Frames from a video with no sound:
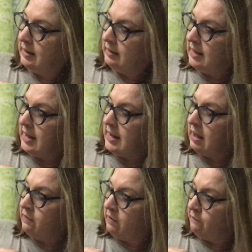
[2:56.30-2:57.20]
They
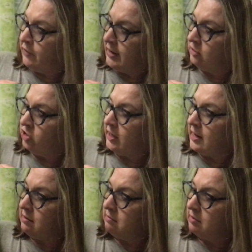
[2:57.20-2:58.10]
gave him fried
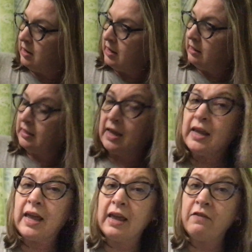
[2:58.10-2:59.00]
chicken. They
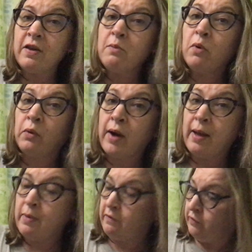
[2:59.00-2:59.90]
gave him
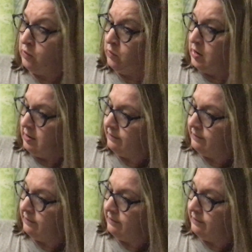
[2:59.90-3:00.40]
rabbit food.